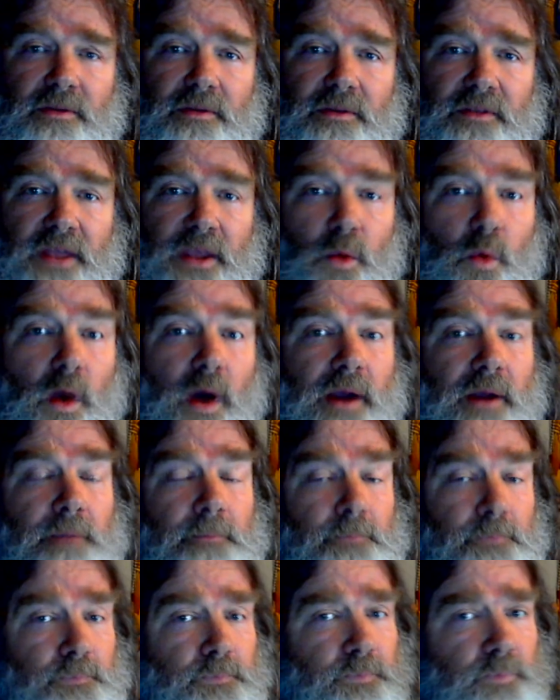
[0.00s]
They want
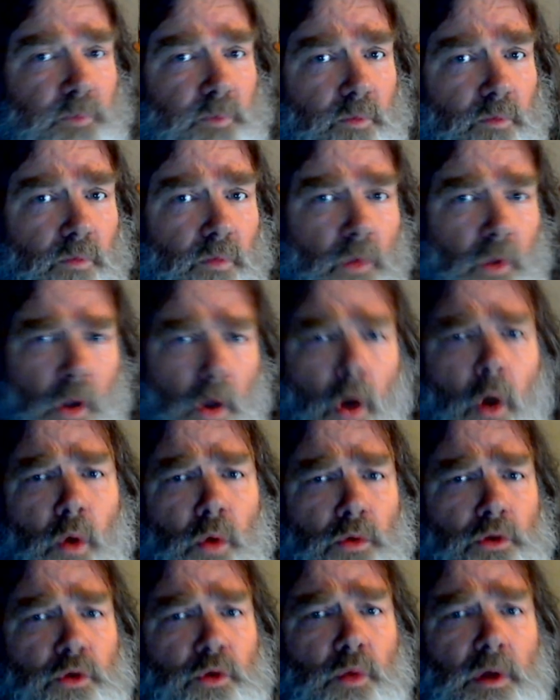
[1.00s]
to,
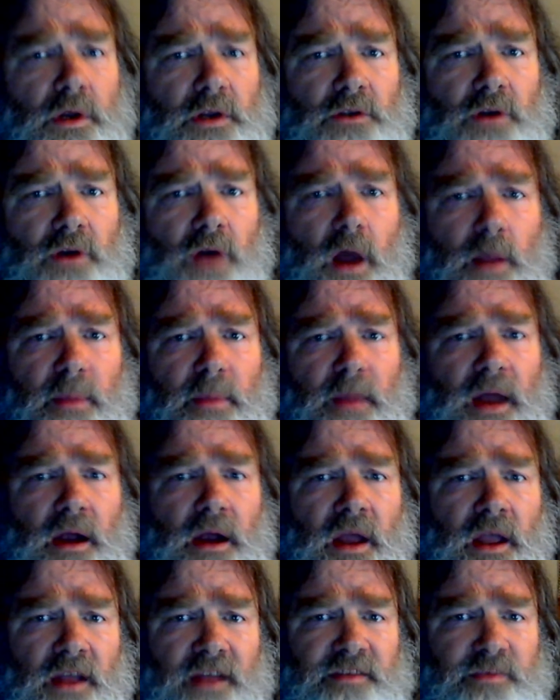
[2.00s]
oh, you want to talk about
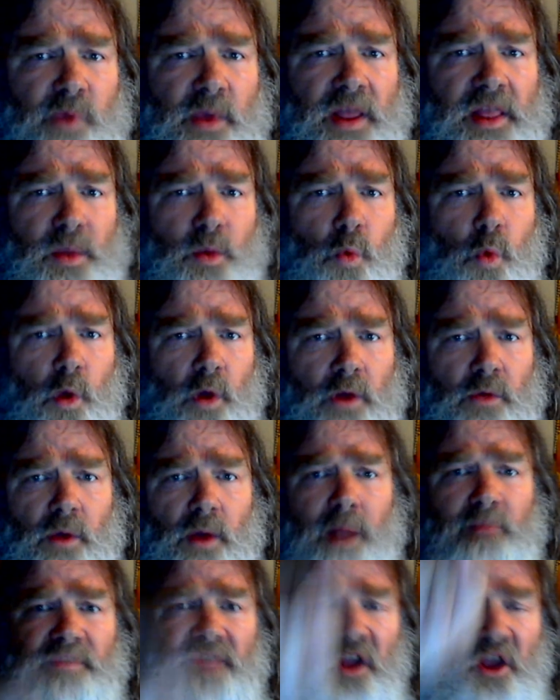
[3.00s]
Israeli war
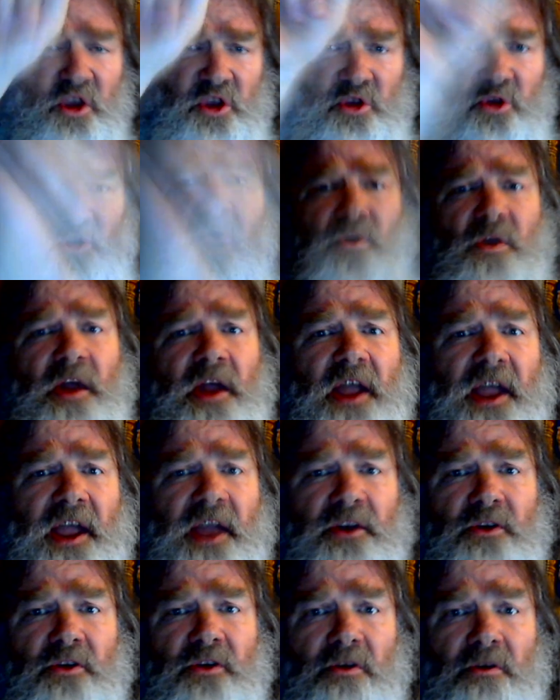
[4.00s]
crimes? You're a
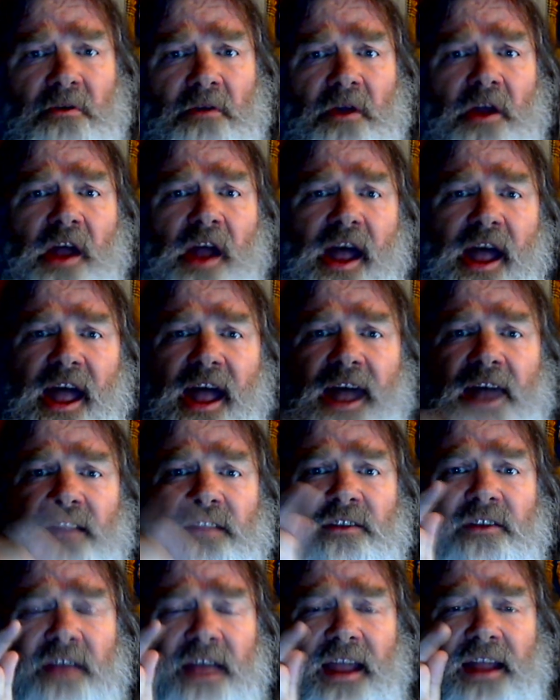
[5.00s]
hater
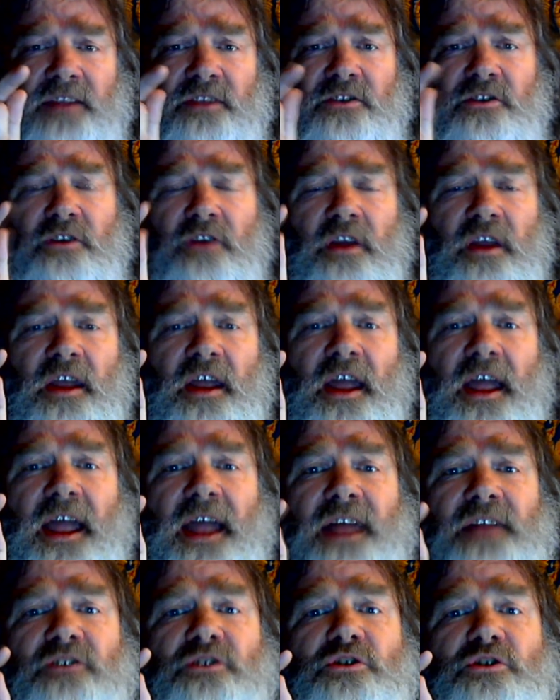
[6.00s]
and
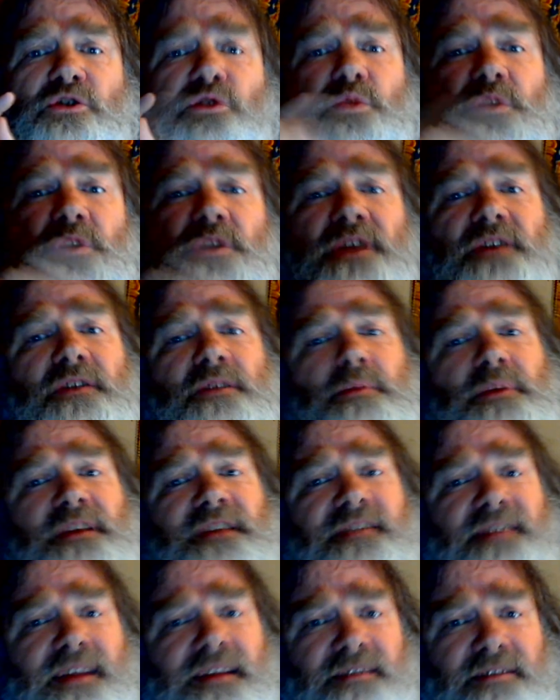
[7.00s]
you need to be
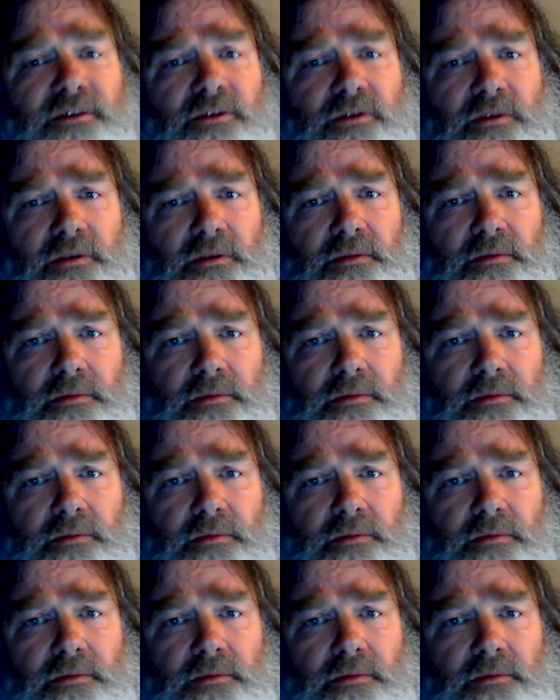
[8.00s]
censored.